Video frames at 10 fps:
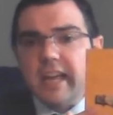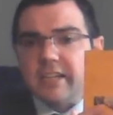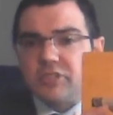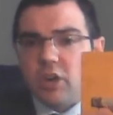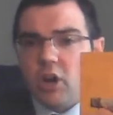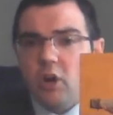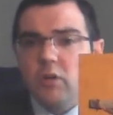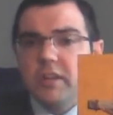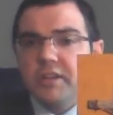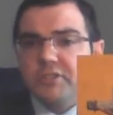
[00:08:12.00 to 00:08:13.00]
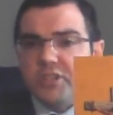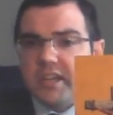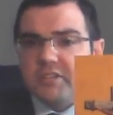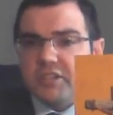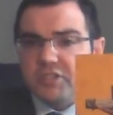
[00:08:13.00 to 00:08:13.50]
And so
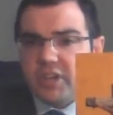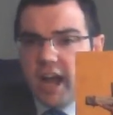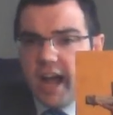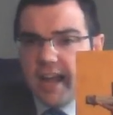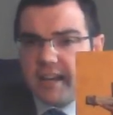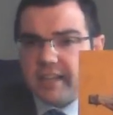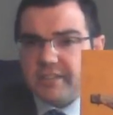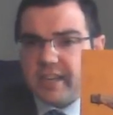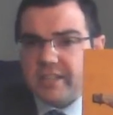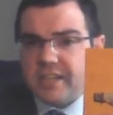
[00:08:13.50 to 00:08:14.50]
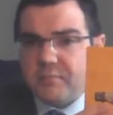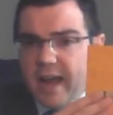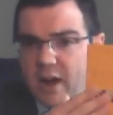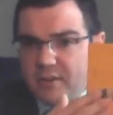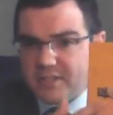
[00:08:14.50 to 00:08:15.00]
Jesus died. It says he
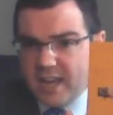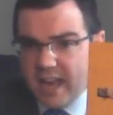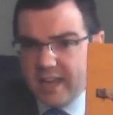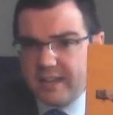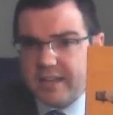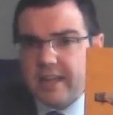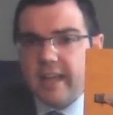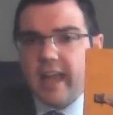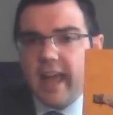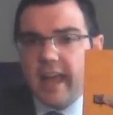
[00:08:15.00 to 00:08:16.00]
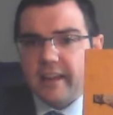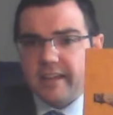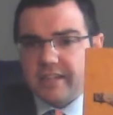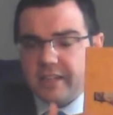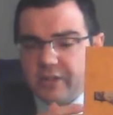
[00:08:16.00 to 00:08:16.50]
bowed his head and
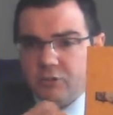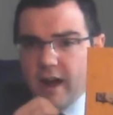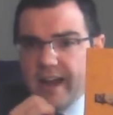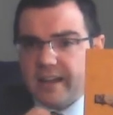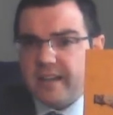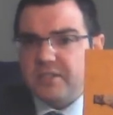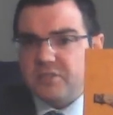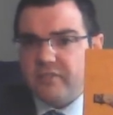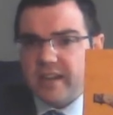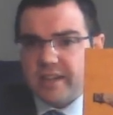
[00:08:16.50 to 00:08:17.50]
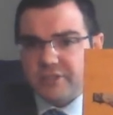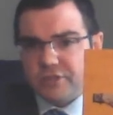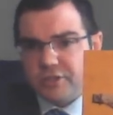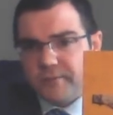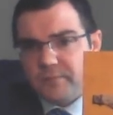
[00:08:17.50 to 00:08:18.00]
he cried, It is
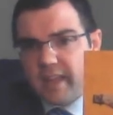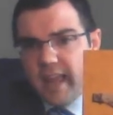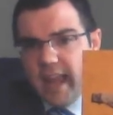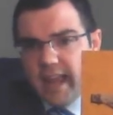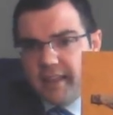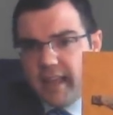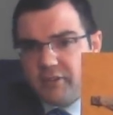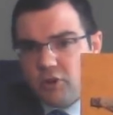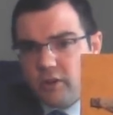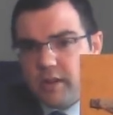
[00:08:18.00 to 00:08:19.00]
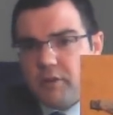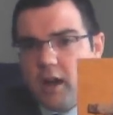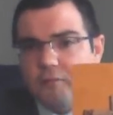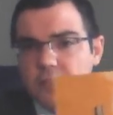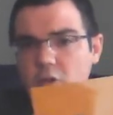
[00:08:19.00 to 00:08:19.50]
finished. And they took him
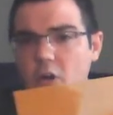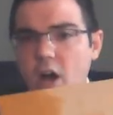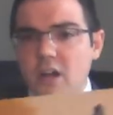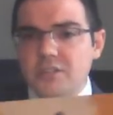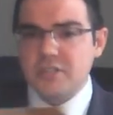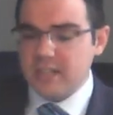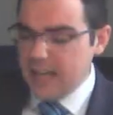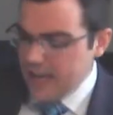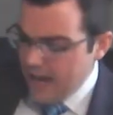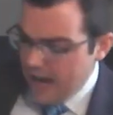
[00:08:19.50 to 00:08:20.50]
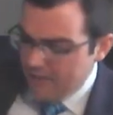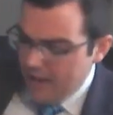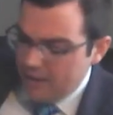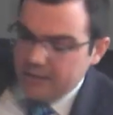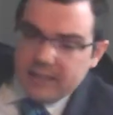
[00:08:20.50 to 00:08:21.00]
off the cross and
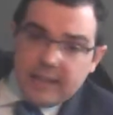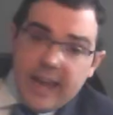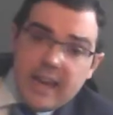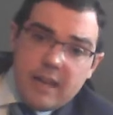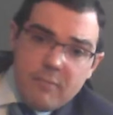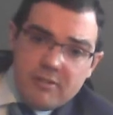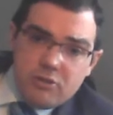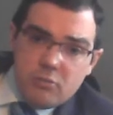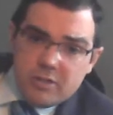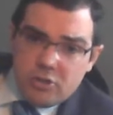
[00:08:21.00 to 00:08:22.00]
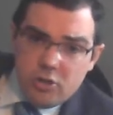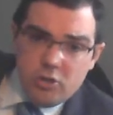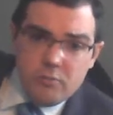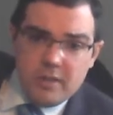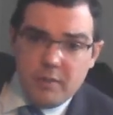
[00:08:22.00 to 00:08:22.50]
they laid him into a
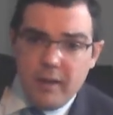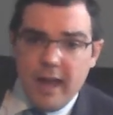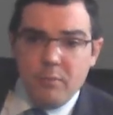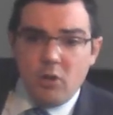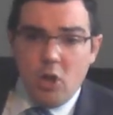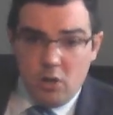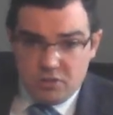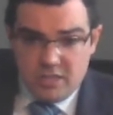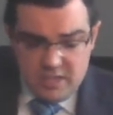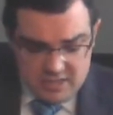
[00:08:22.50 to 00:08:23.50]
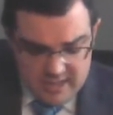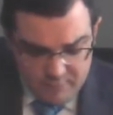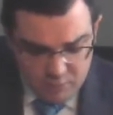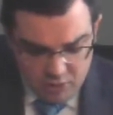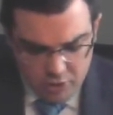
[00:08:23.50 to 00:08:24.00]
tomb. And the Bible calls it a
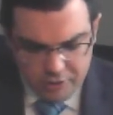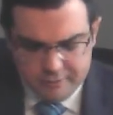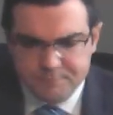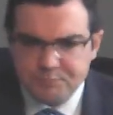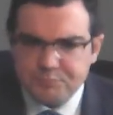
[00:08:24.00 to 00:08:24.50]
sepulchre.